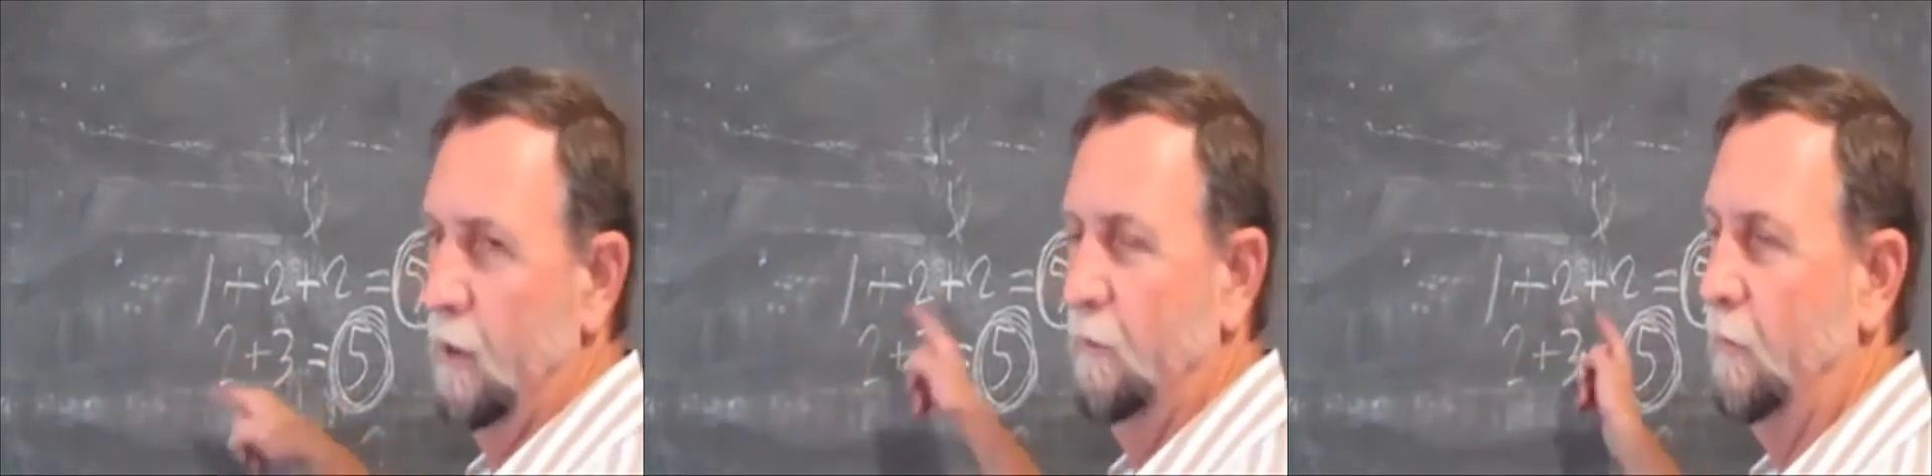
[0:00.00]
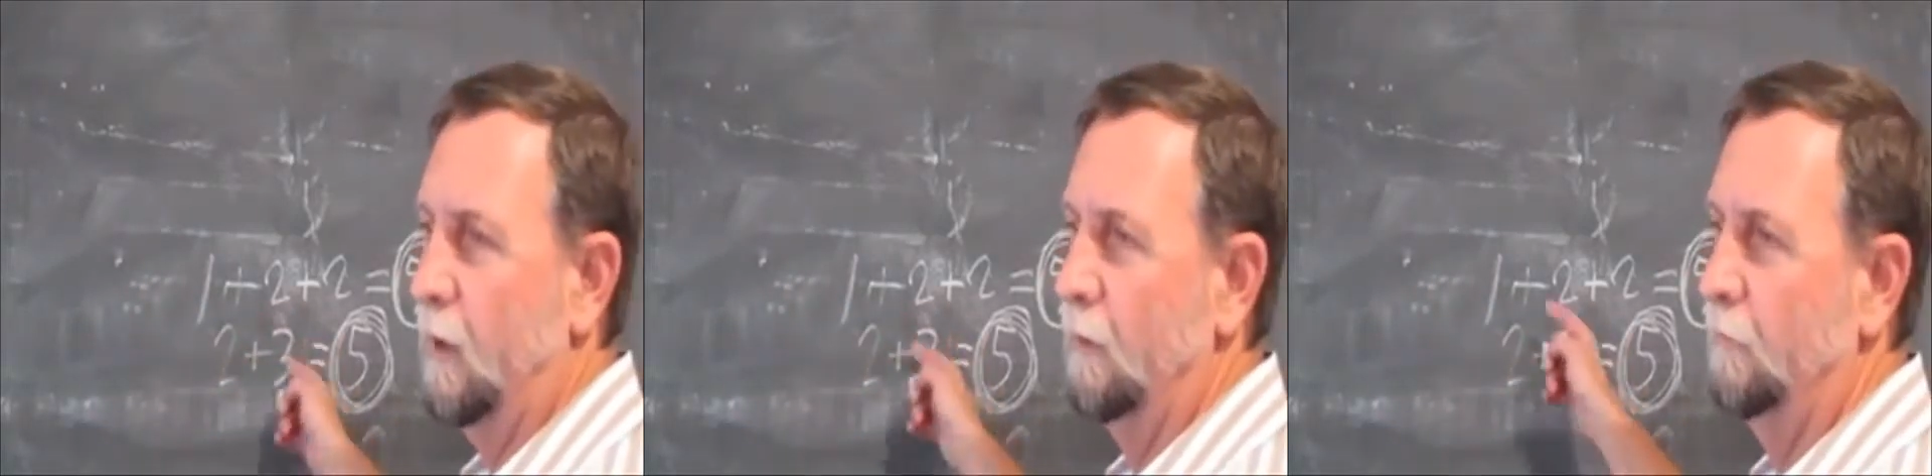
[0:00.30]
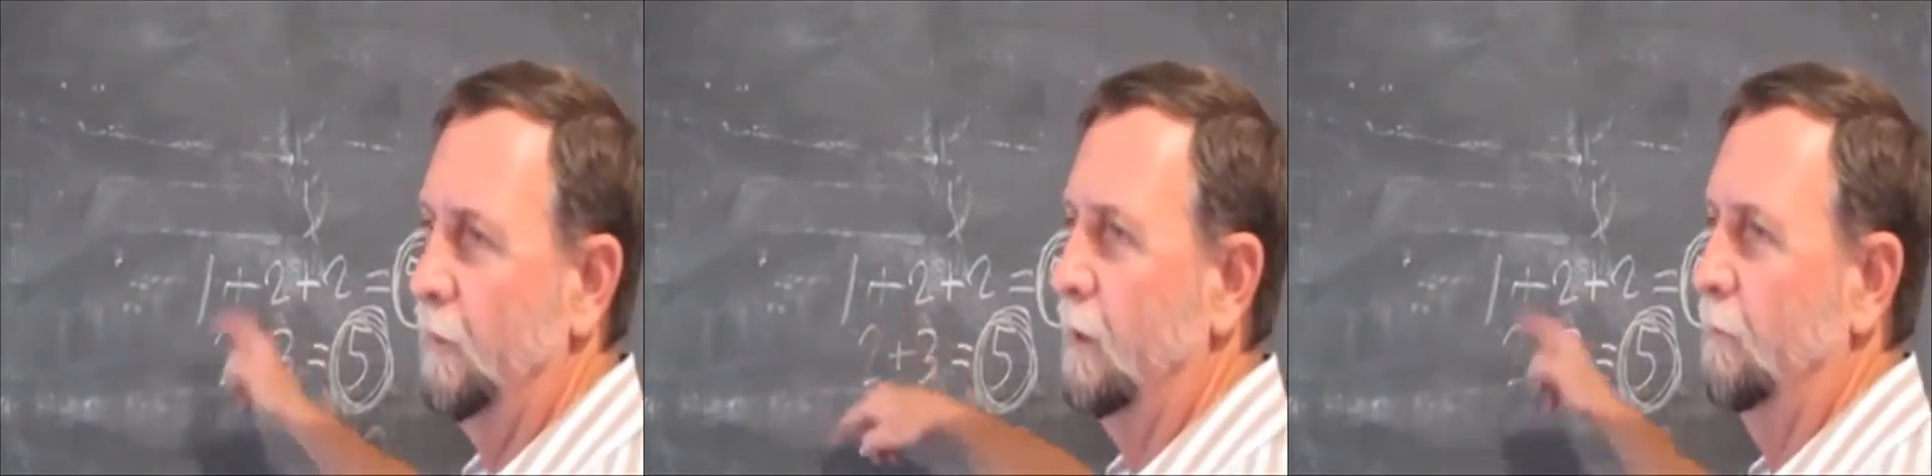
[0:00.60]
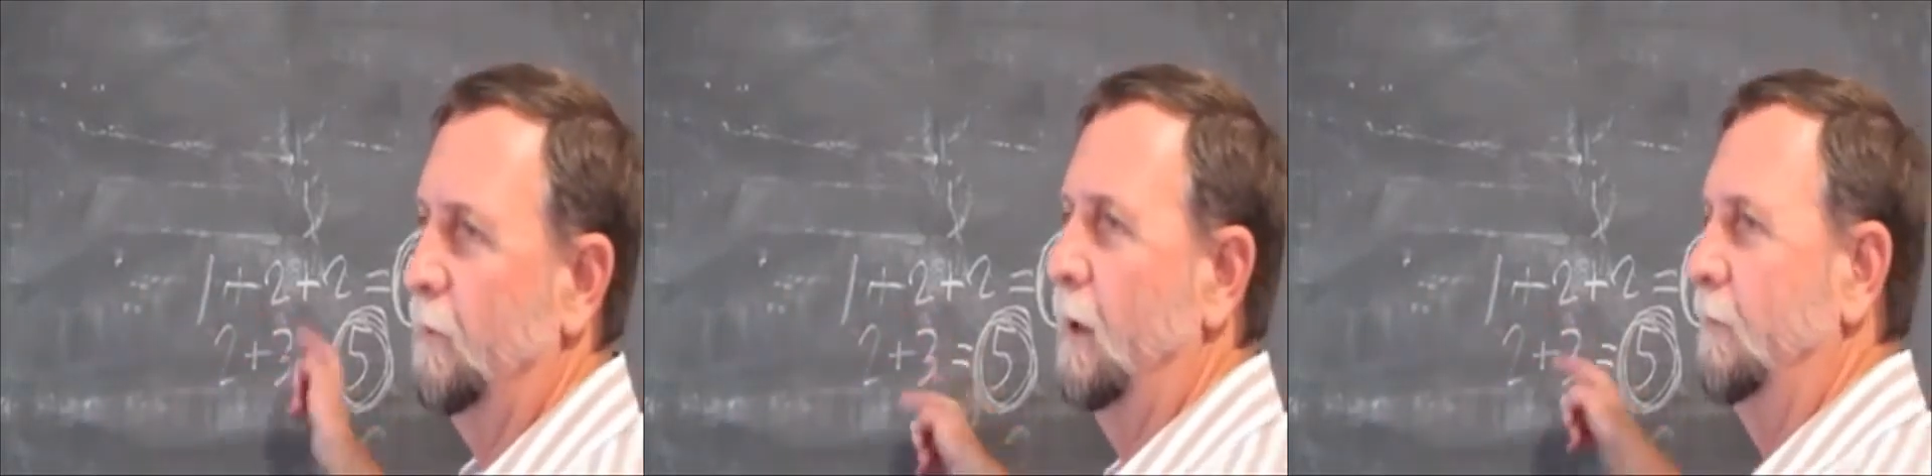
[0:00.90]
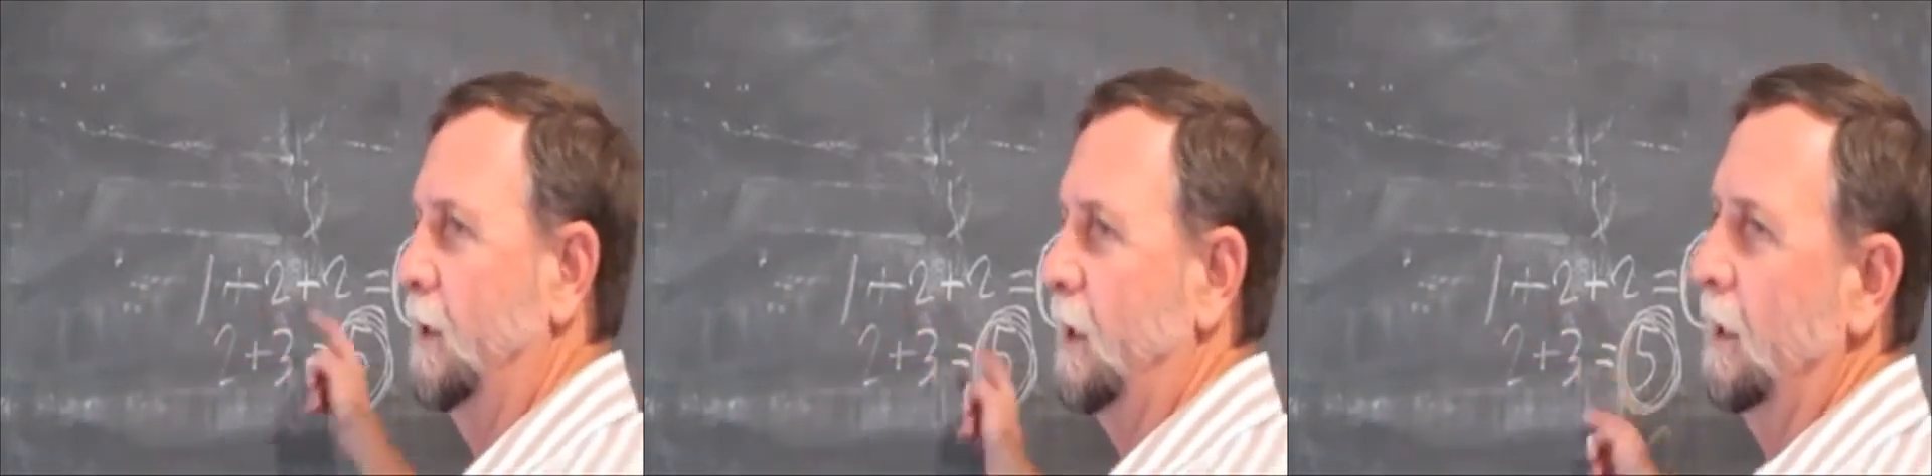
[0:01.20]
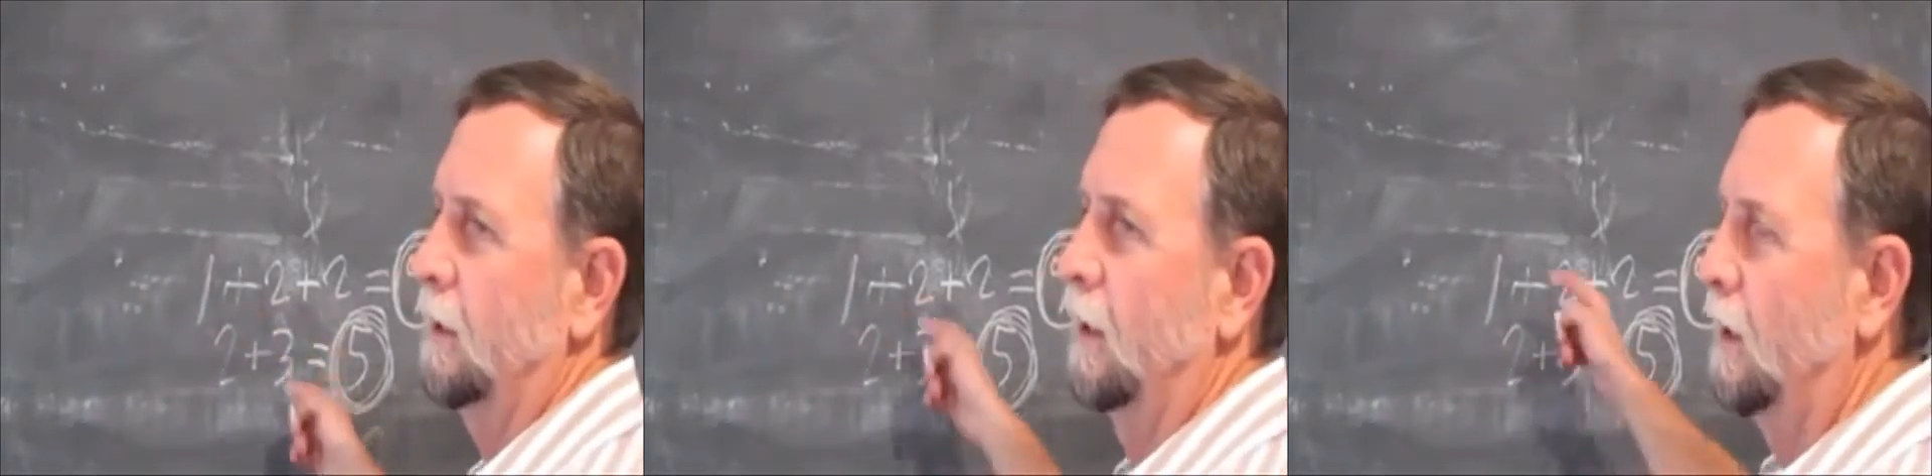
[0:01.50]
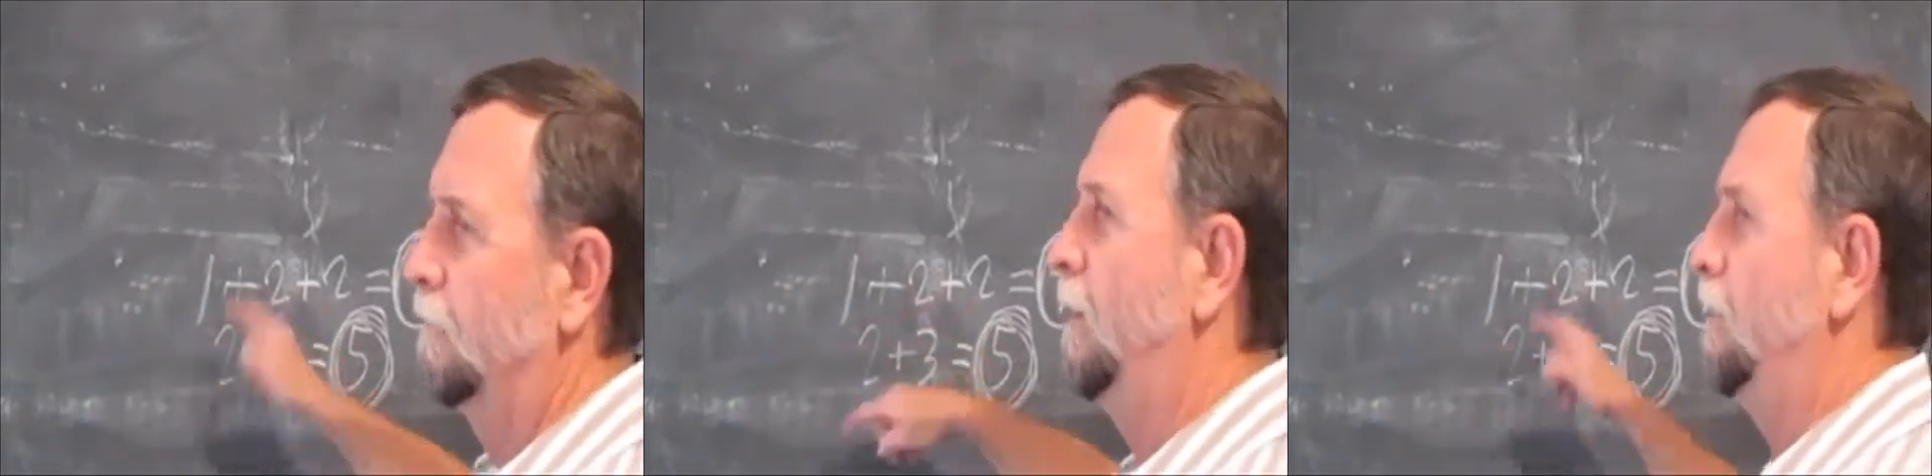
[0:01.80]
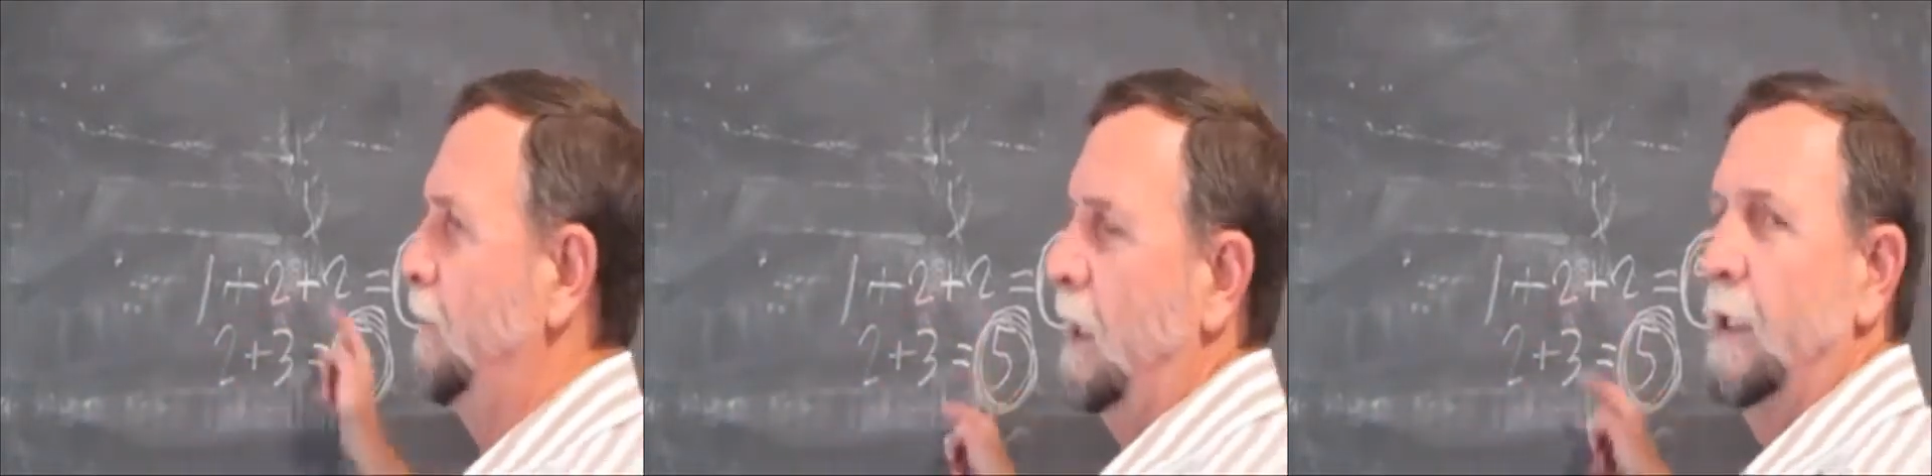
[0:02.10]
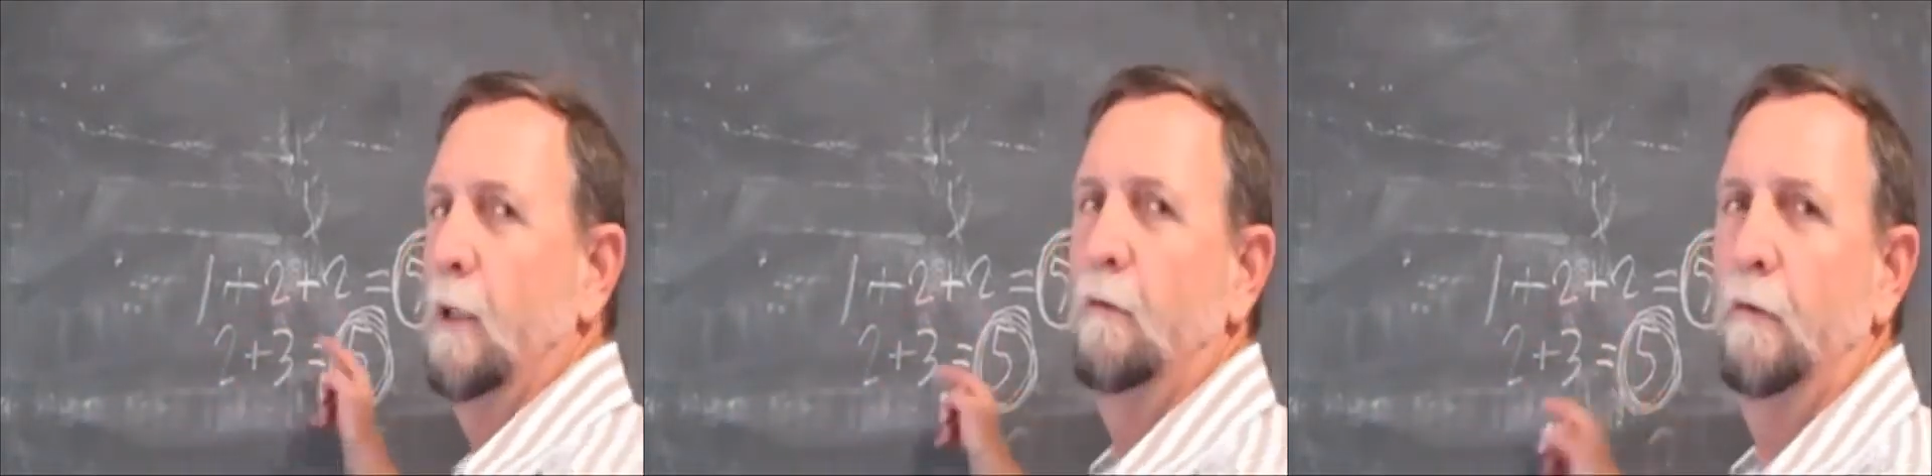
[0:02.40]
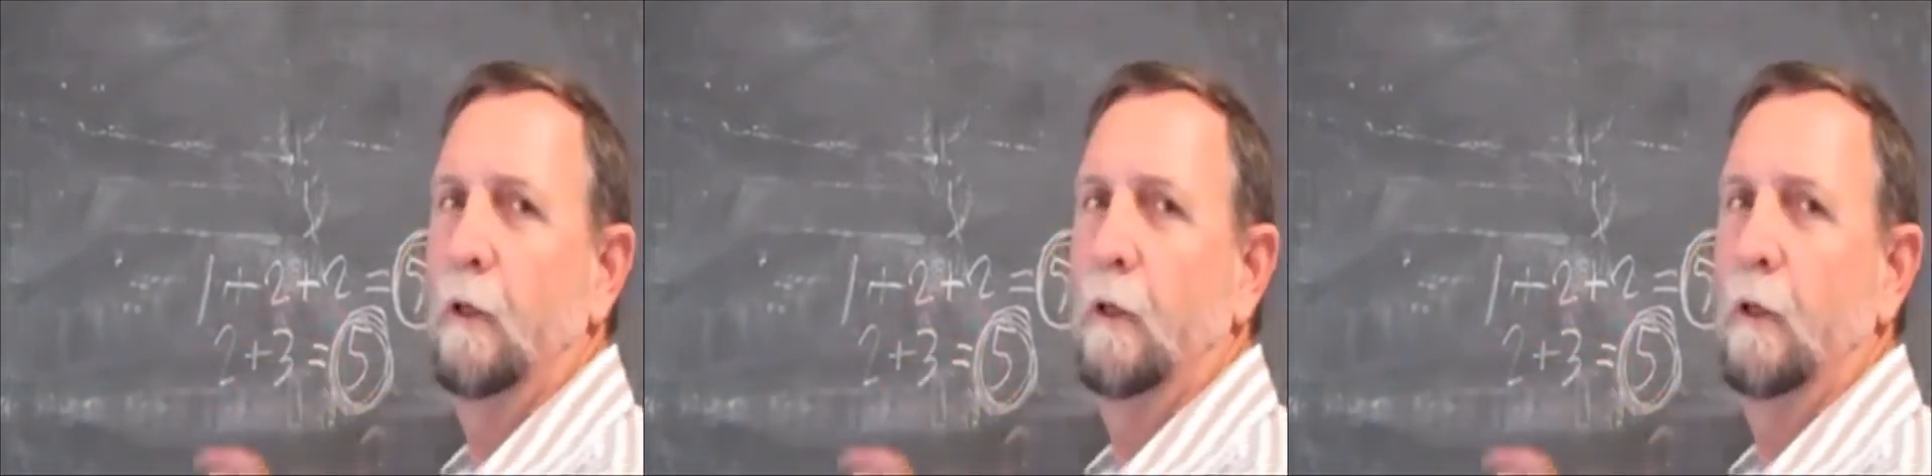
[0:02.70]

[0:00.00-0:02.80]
three is five, three and five is eight, five and eight is